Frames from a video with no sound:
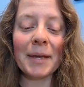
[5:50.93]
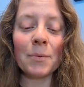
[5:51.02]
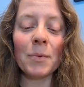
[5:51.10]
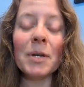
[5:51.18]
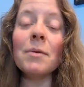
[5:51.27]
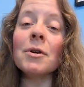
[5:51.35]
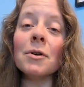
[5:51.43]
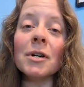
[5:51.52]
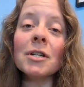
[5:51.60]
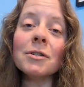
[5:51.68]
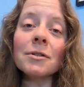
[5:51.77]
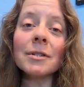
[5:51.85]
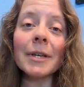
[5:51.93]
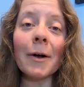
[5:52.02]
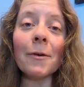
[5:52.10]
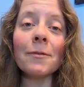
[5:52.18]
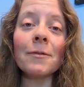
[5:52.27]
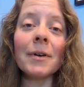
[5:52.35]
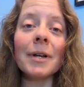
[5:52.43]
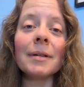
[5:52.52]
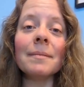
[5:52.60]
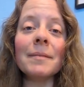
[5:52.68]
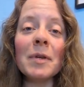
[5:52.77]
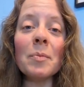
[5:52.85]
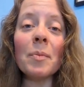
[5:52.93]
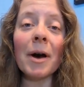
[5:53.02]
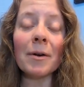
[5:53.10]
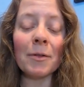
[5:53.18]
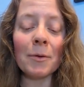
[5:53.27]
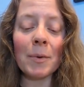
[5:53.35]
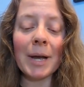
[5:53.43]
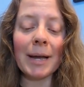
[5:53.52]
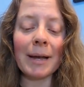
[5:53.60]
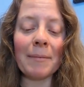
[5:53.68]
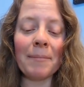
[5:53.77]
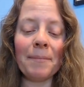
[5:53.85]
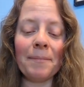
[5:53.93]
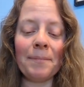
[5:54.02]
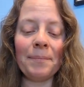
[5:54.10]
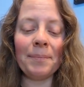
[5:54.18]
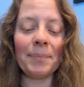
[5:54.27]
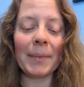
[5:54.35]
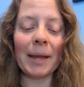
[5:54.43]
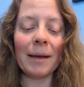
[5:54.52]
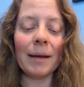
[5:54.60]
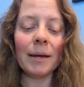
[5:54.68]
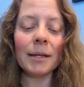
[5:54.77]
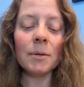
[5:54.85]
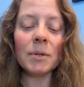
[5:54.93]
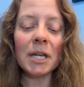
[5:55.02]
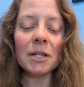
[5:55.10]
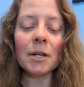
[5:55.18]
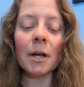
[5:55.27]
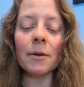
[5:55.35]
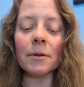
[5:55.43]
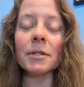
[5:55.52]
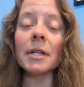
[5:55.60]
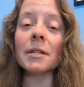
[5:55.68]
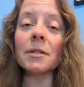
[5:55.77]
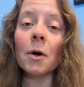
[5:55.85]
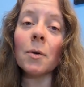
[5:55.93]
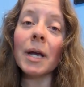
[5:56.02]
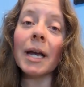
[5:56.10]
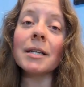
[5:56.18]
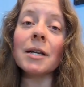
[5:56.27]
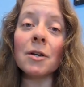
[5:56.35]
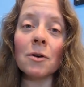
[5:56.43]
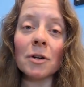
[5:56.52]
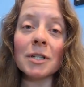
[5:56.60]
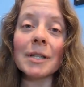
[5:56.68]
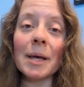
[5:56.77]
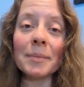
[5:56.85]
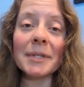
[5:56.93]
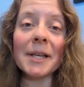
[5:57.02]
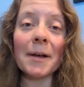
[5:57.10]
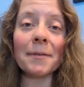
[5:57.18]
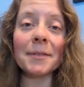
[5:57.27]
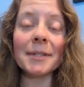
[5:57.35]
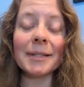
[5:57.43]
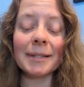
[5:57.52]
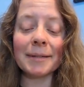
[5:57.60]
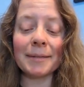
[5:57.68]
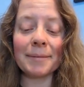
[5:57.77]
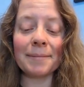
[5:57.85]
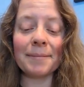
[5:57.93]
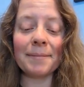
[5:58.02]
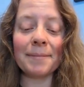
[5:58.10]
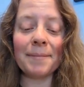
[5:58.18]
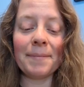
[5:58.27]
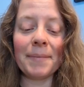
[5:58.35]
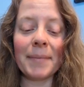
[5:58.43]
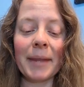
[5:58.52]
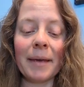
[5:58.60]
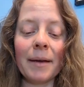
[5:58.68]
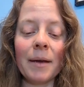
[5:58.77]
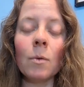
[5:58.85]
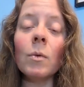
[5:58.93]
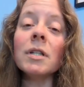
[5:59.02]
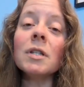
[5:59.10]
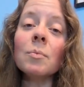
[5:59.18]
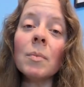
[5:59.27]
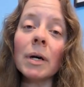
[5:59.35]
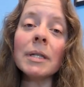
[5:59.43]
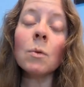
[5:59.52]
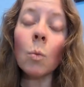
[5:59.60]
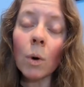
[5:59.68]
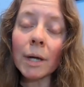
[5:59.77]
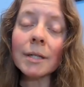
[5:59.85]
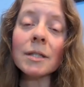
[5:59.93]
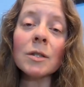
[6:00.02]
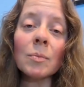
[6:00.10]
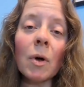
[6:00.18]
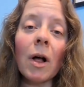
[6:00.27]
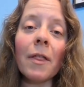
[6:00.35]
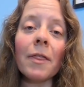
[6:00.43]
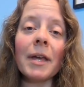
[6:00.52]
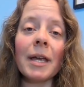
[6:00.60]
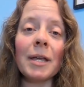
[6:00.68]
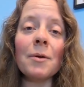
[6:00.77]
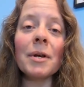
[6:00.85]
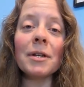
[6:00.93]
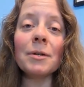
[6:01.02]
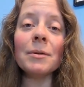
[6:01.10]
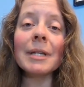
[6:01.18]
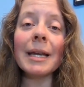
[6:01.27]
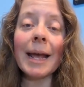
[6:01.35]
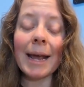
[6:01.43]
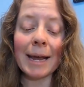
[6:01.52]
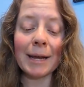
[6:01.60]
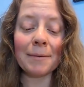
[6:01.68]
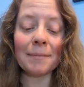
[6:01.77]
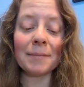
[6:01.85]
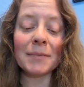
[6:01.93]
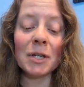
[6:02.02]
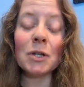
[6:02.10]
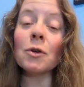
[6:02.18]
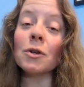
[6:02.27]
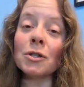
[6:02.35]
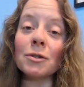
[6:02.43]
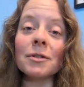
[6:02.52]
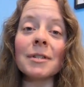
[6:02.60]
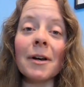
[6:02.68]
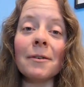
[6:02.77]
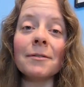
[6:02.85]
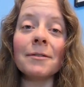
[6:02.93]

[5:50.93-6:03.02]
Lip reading: When you nourish yourself, you model the way. You teach others that it's okay to nourish themselves. What's one small thing you can do today to nourish yourself?